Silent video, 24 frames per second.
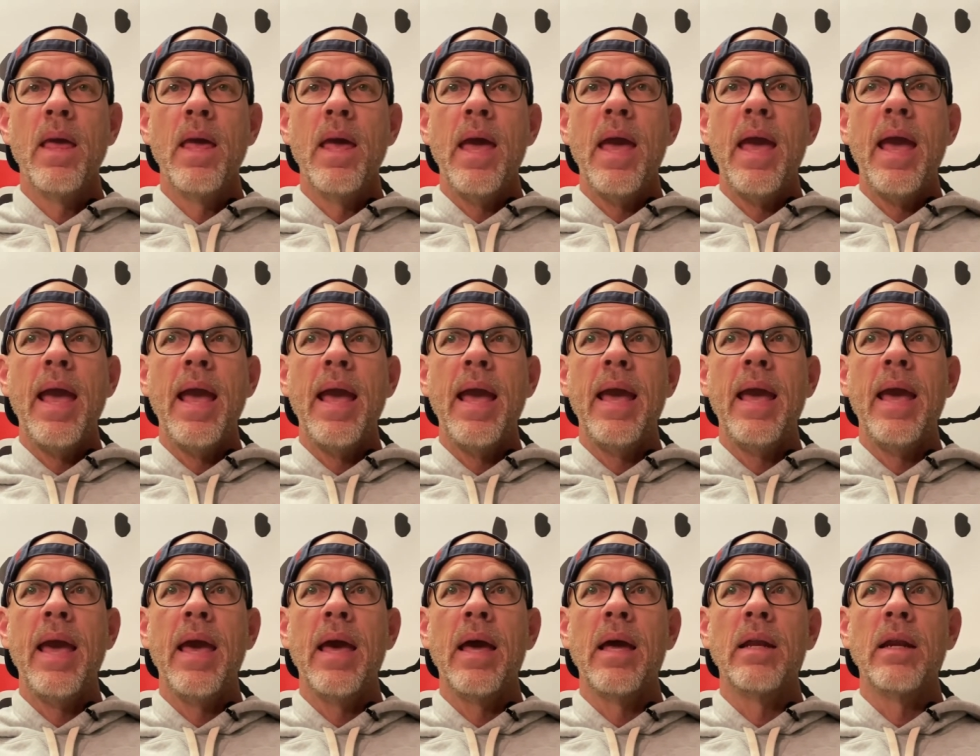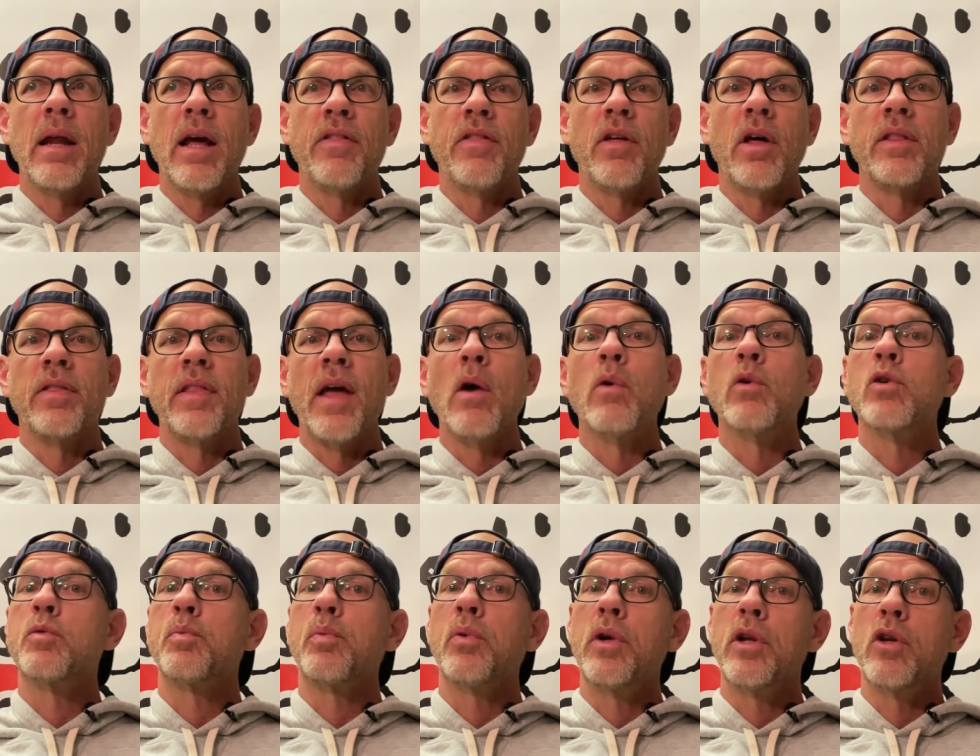And I thought that
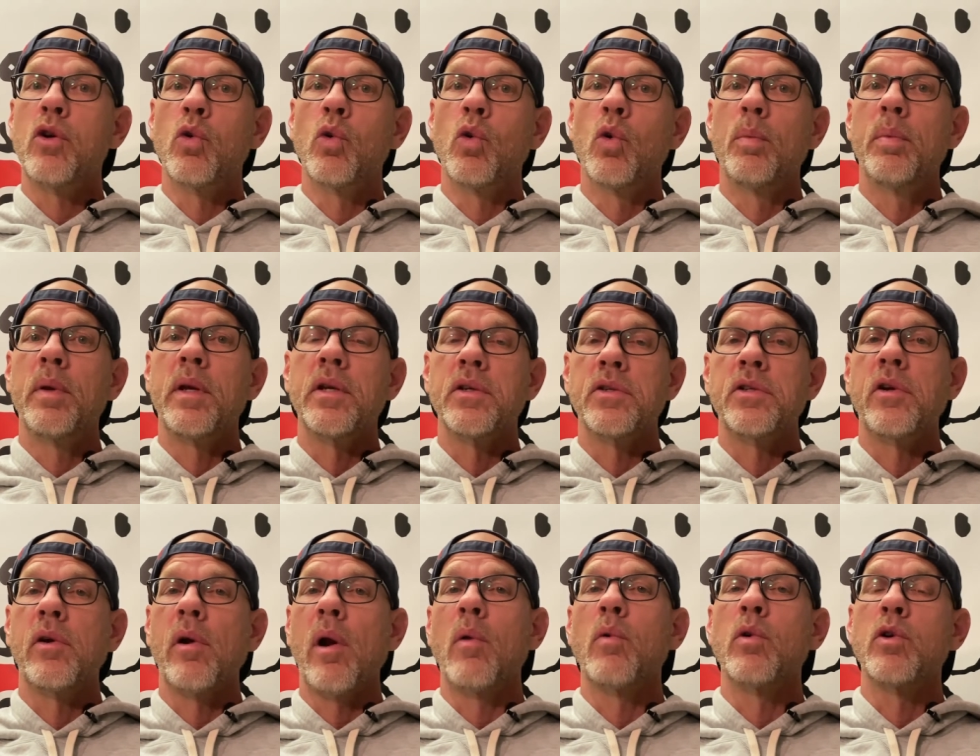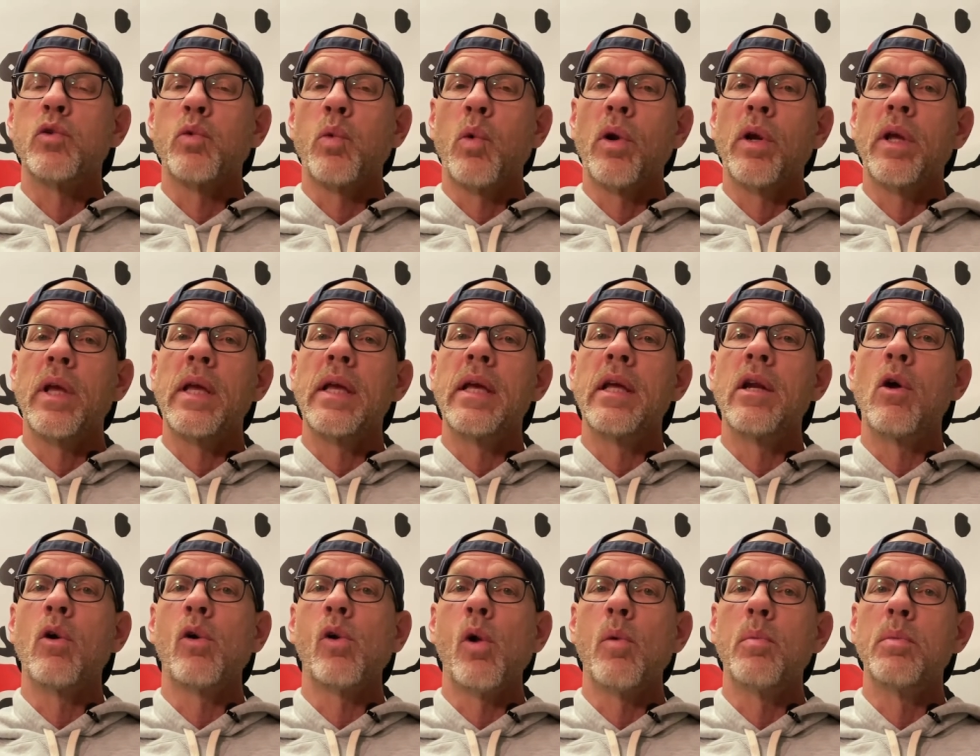was pretty cool because here I was working in
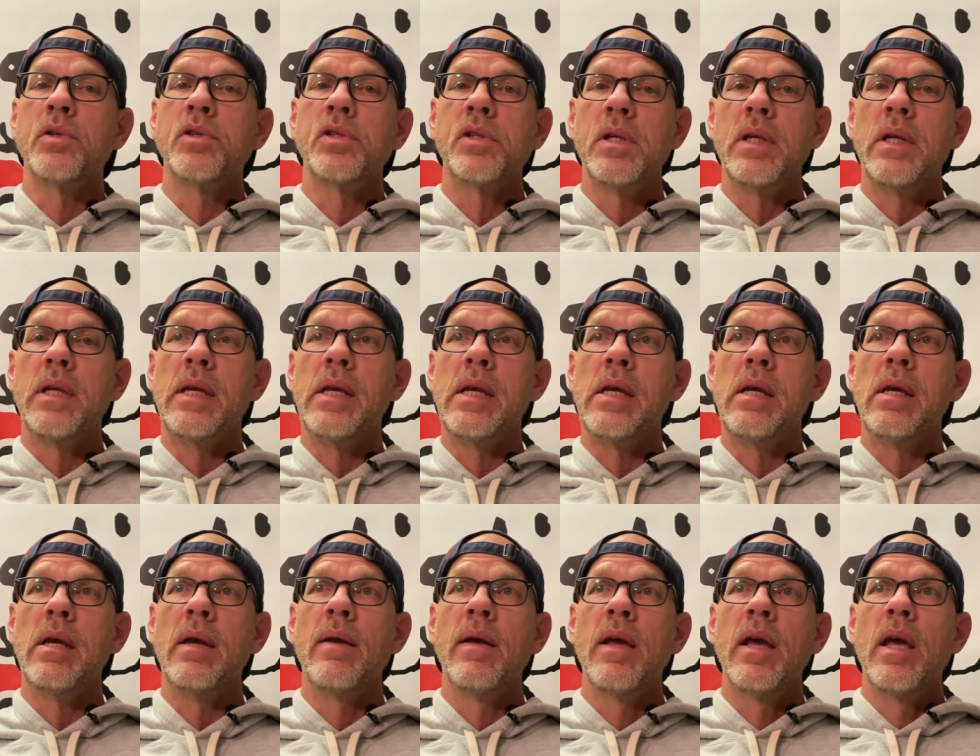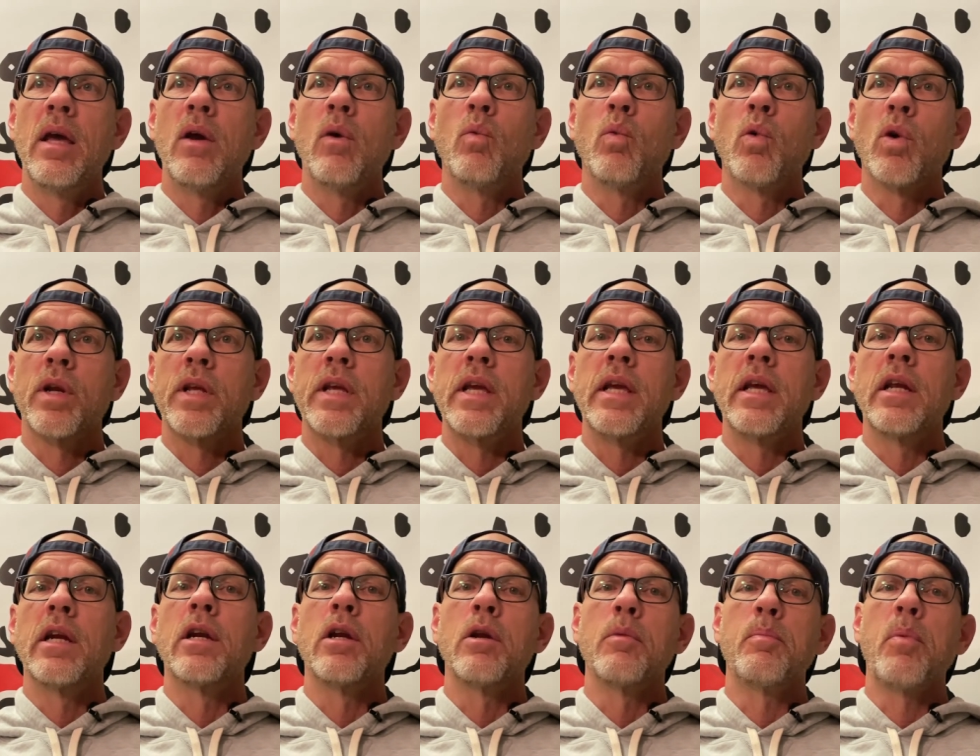Oklahoma City, working
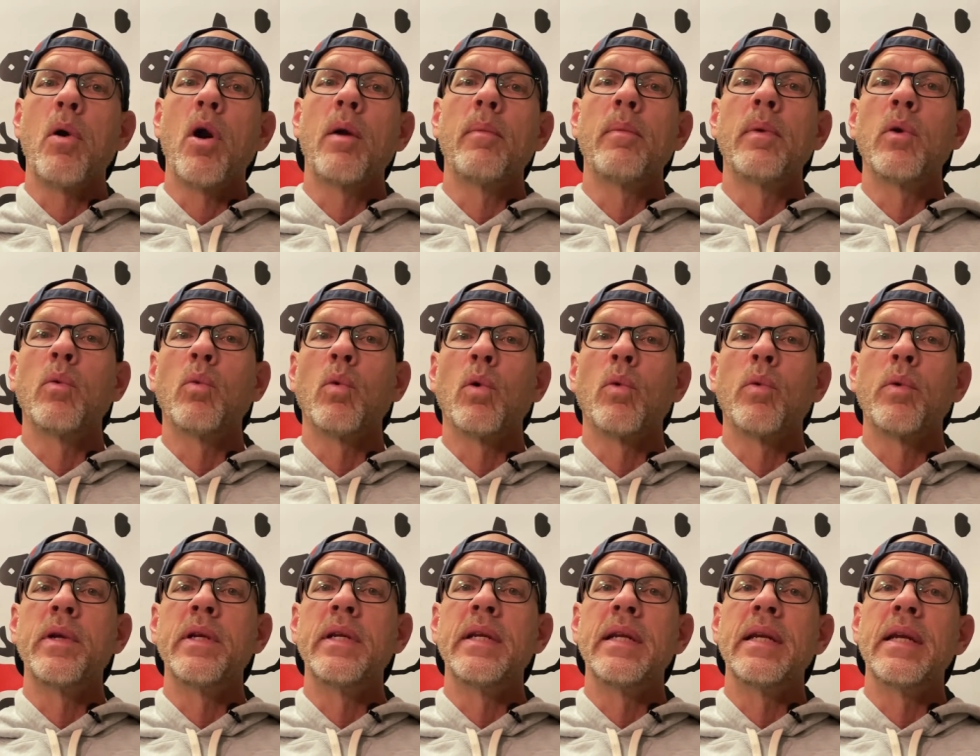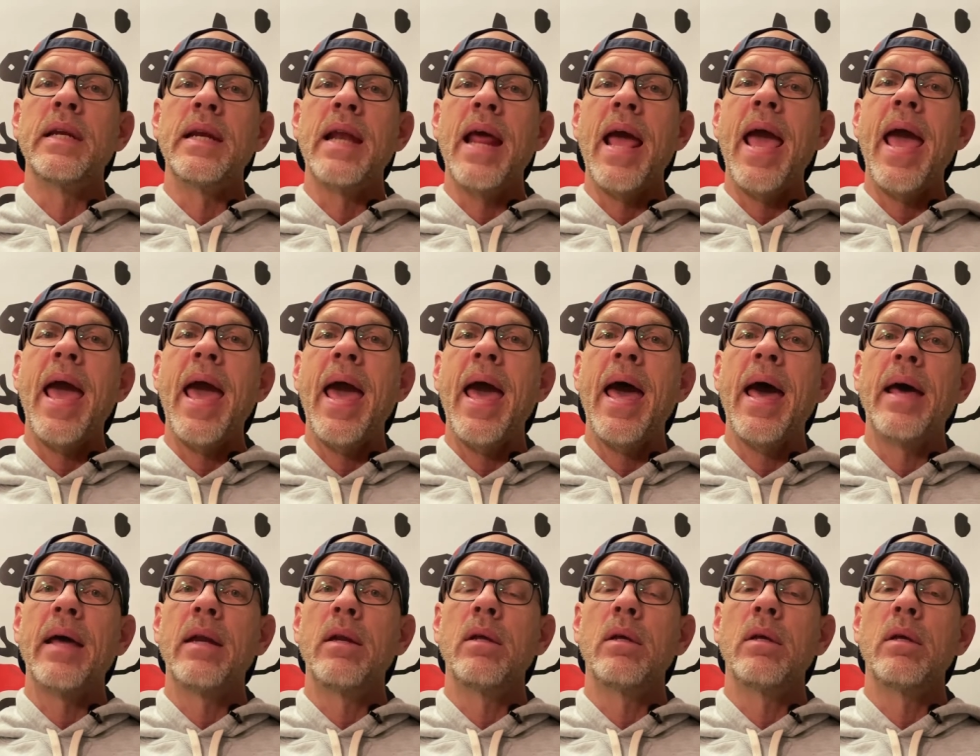in a department where we did an
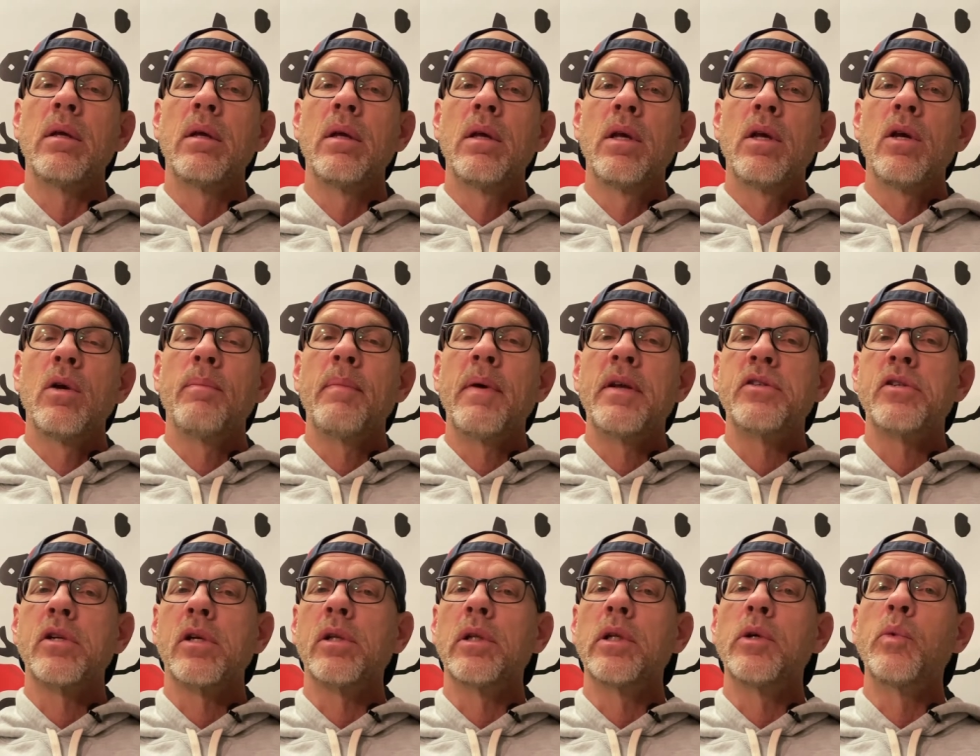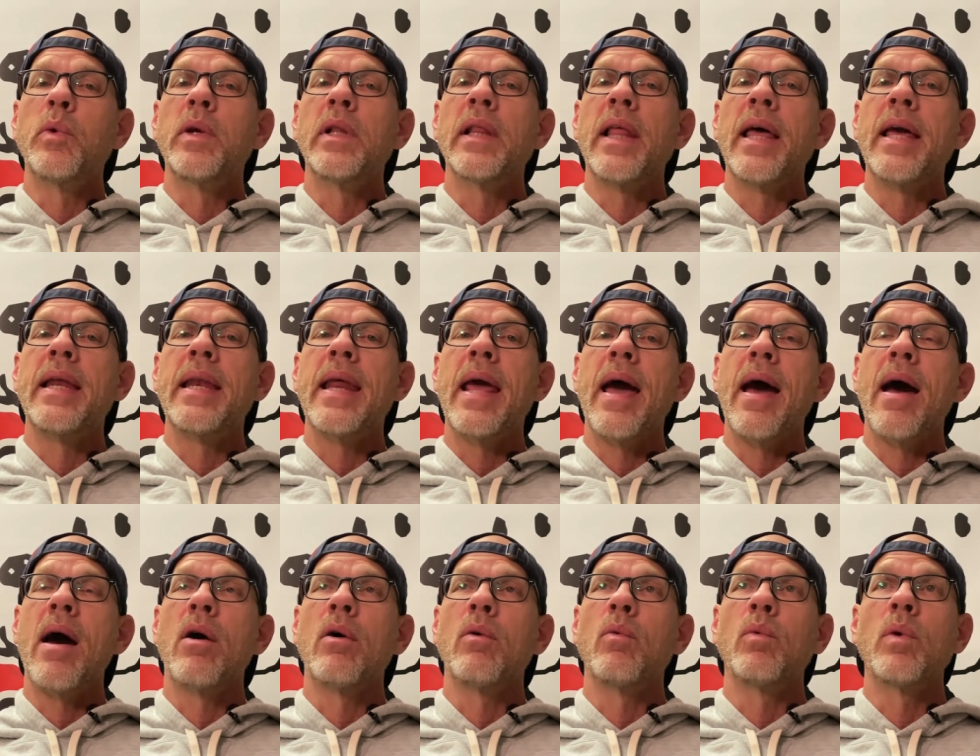ad. Basically, we laid
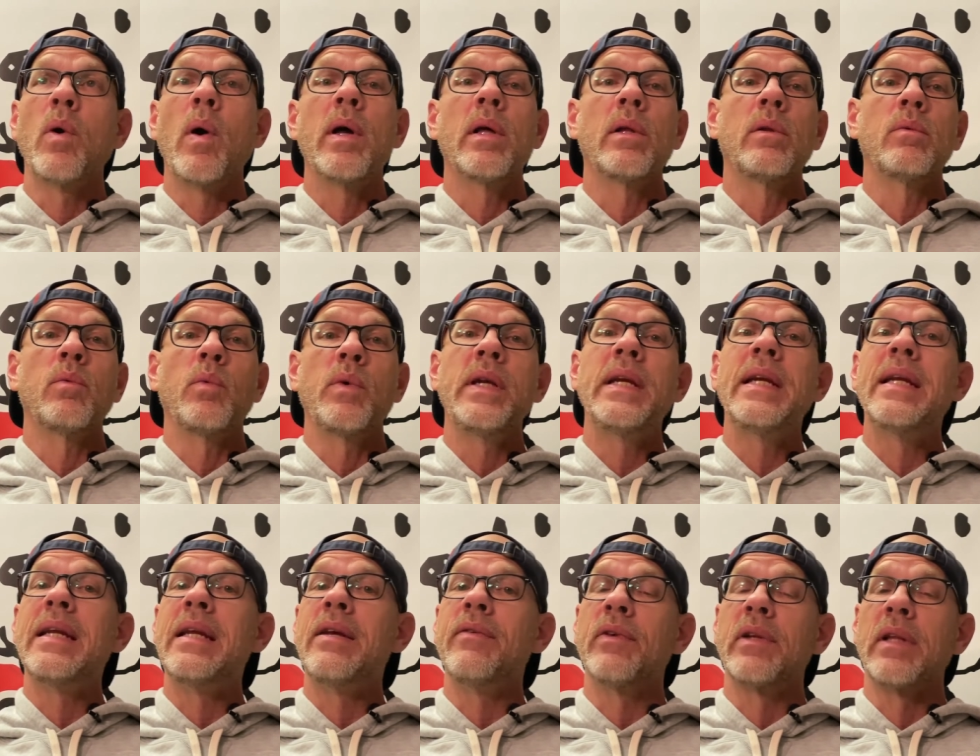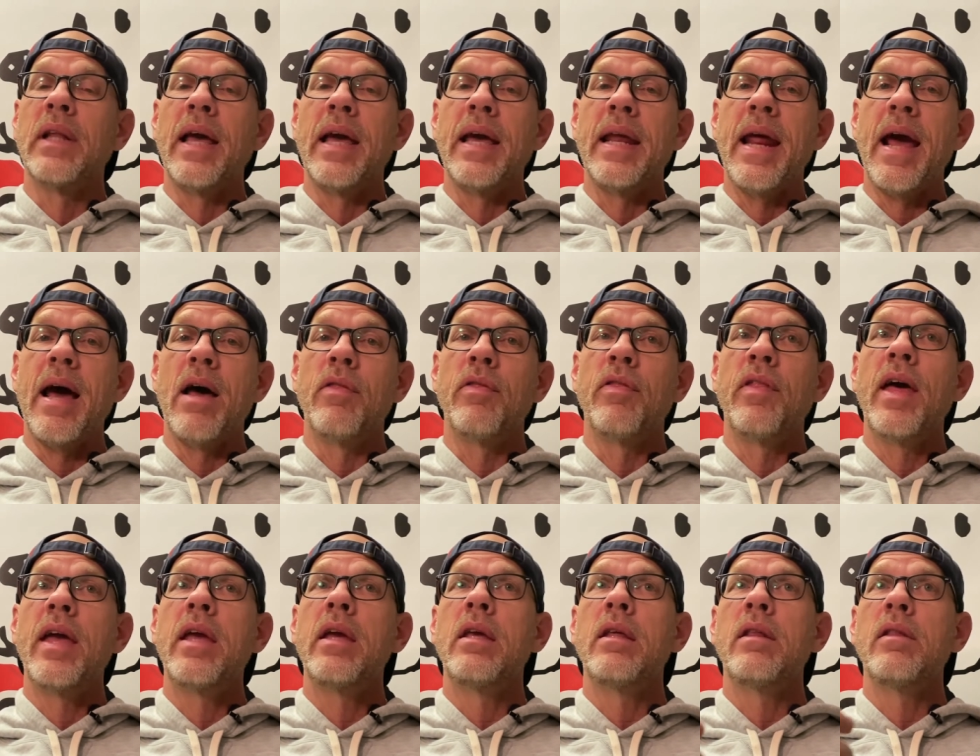out, well, we didn't even lay it out.
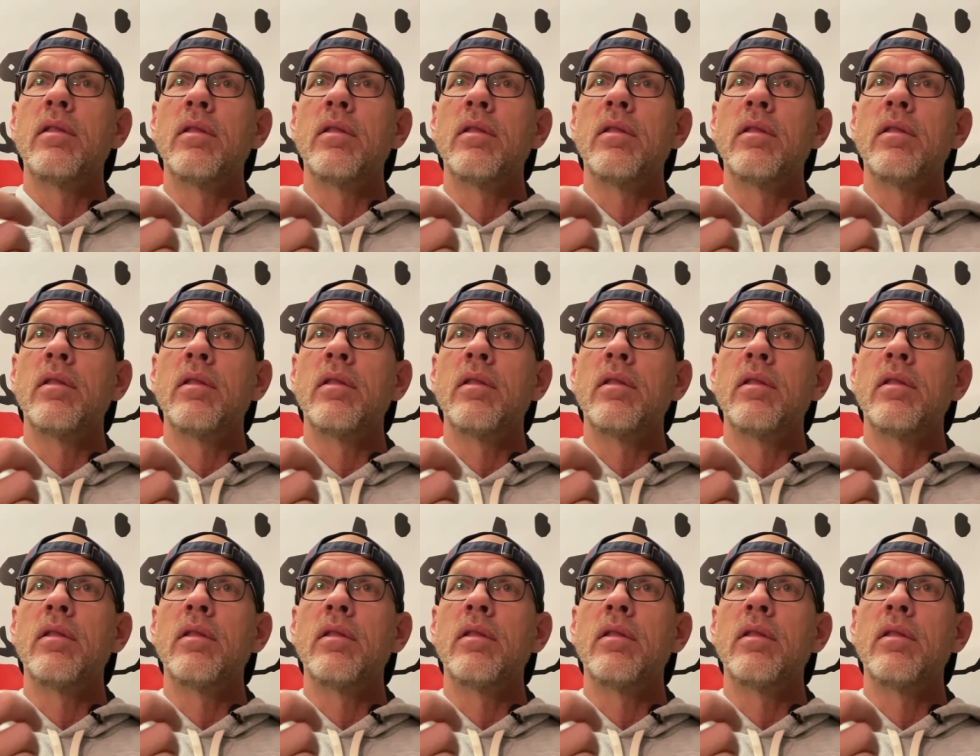They,